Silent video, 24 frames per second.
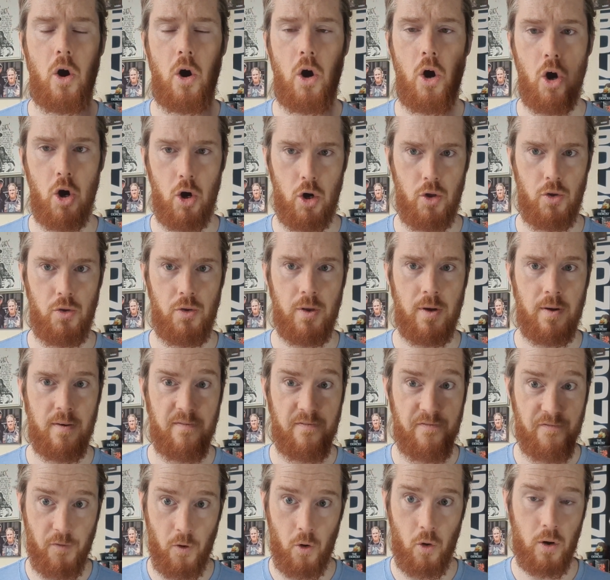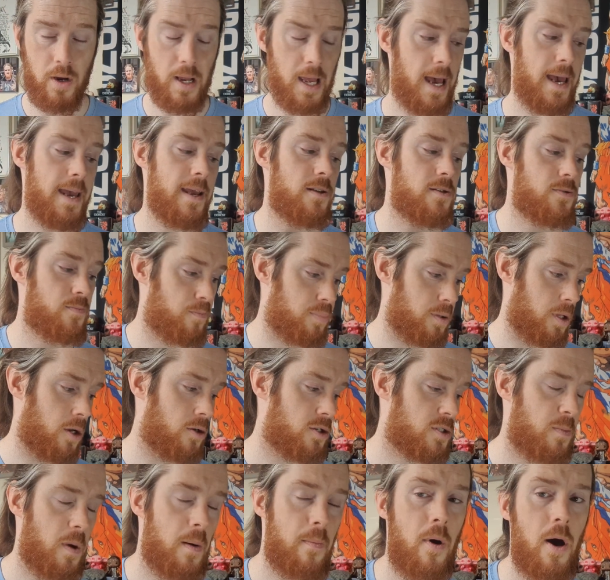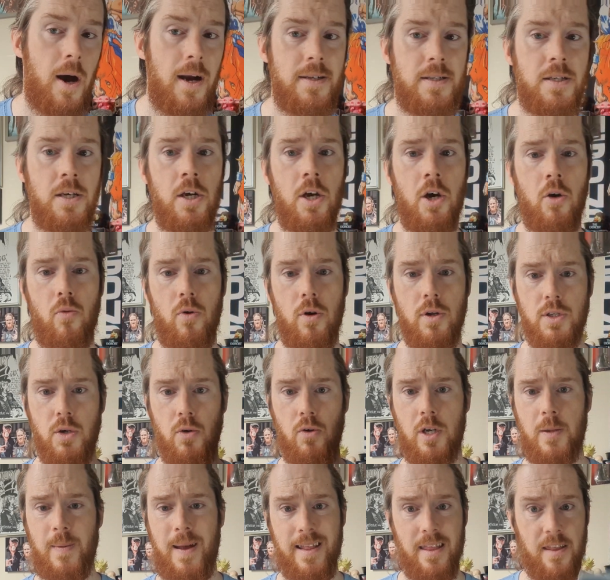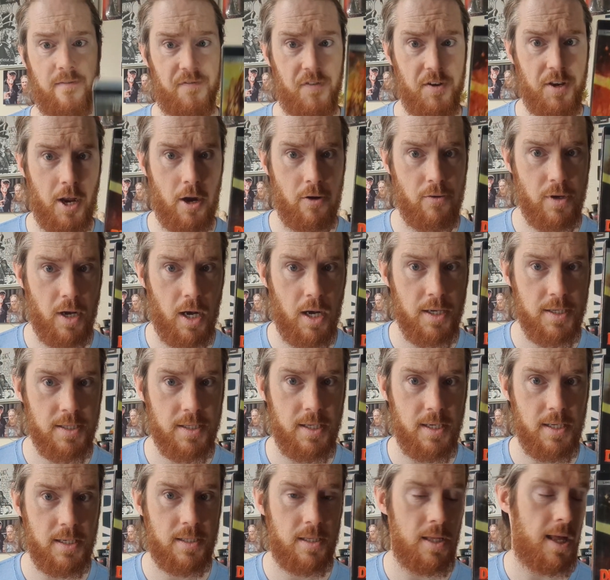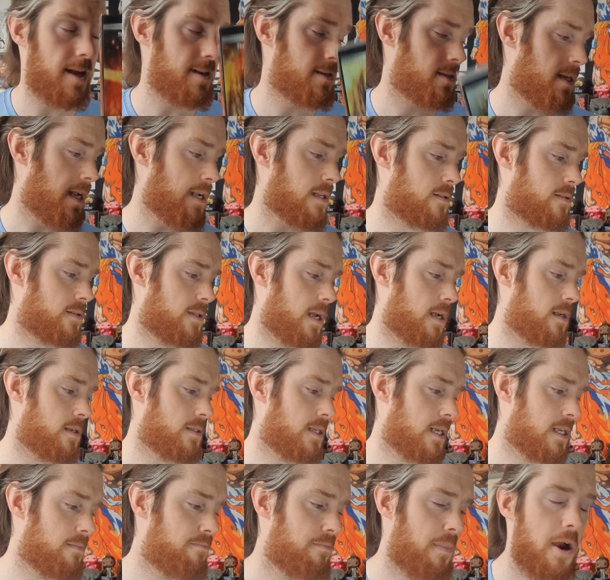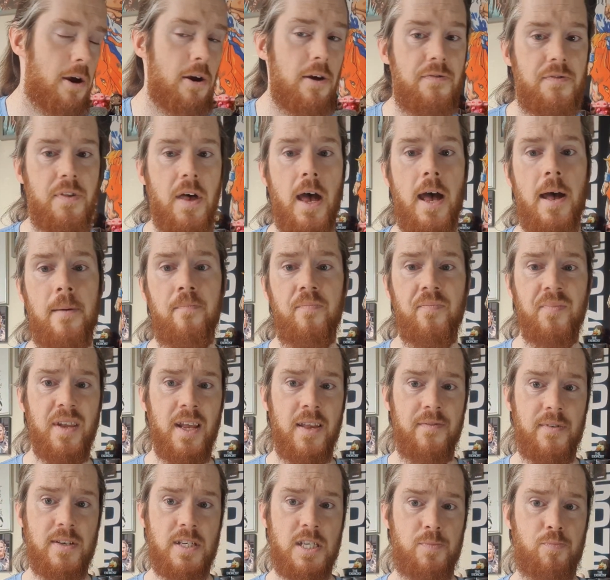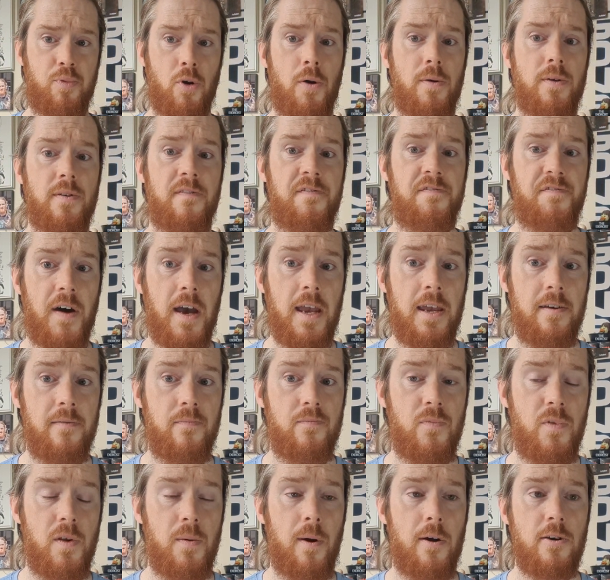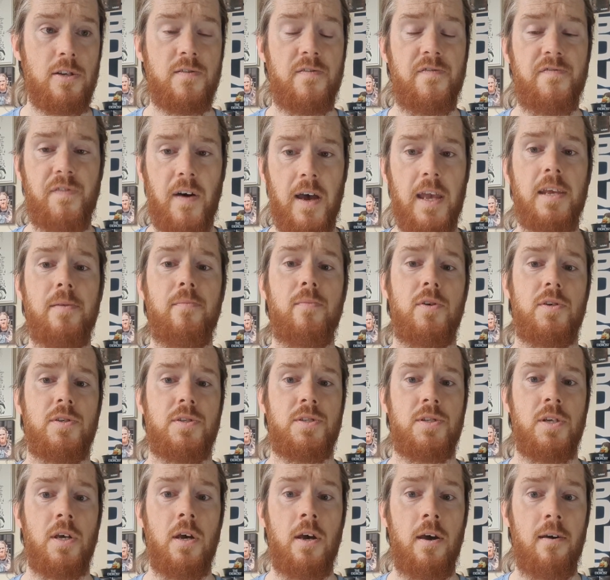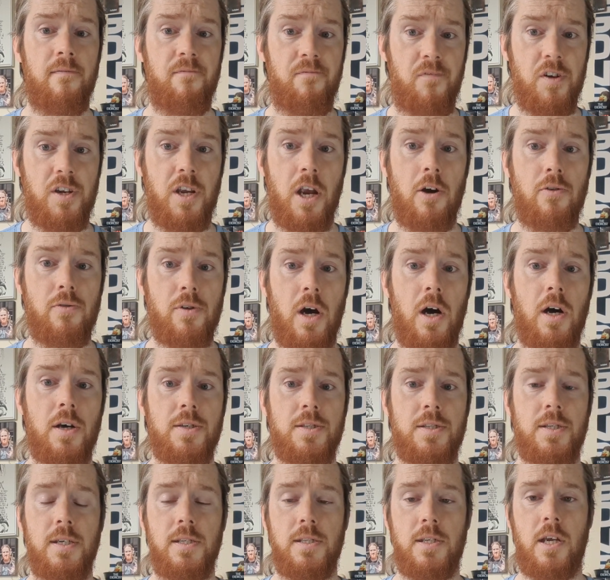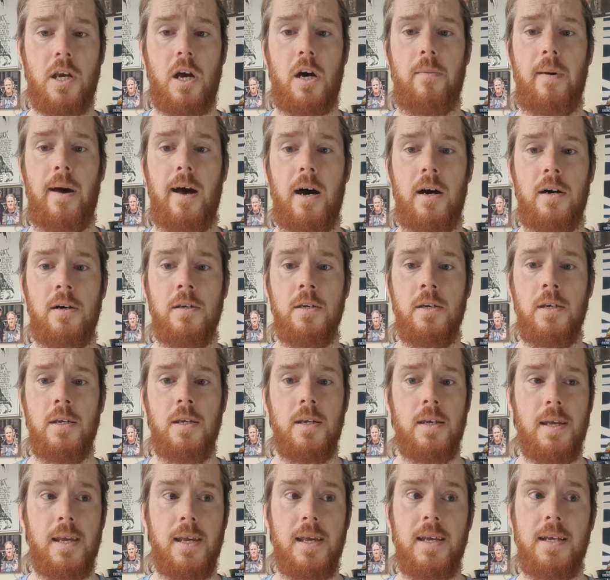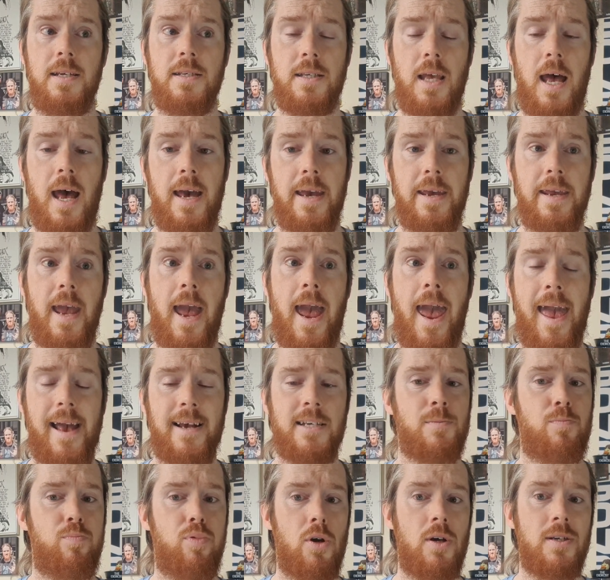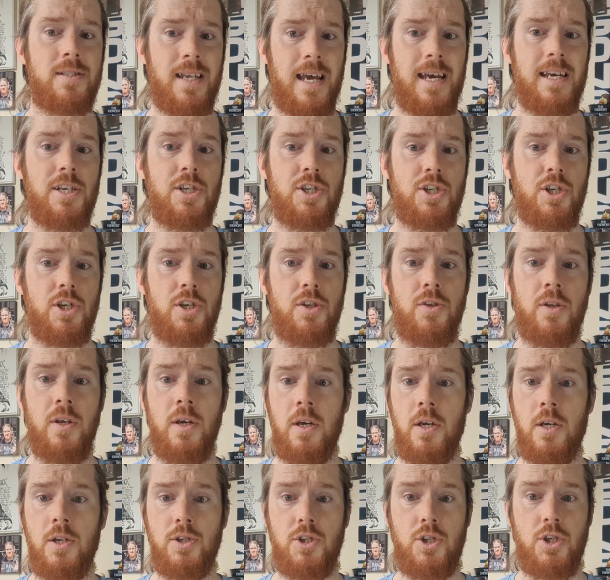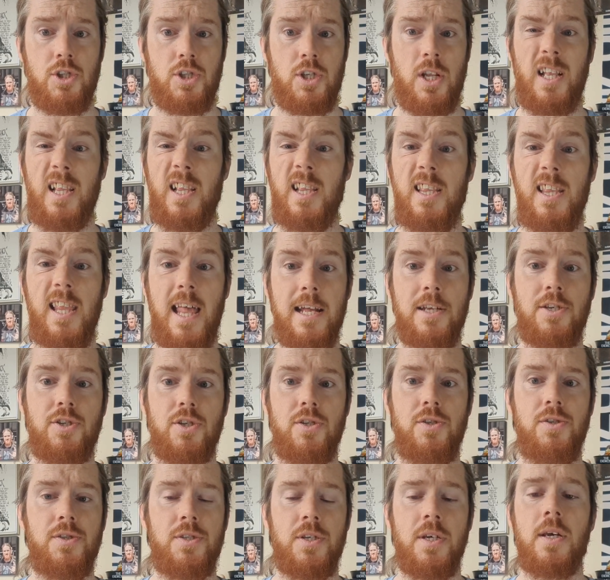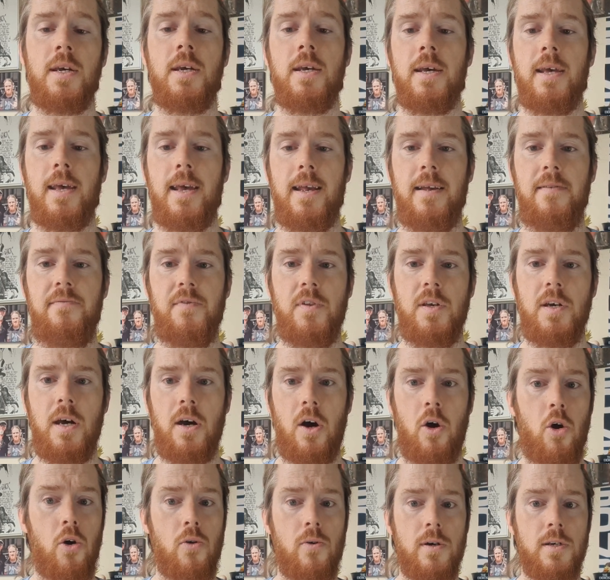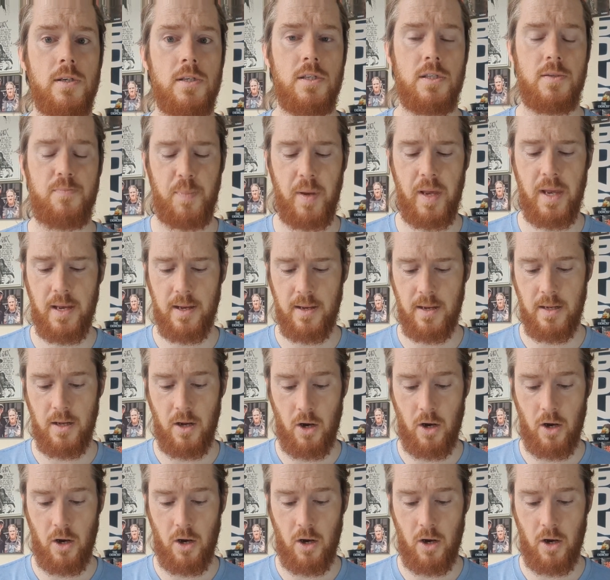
on 4K blows my mind. We were talking about the video nasties like Dead and Buried there. This is probably the most famous video nasty to come out. It is a exploitation, just a legend in the horror sphere,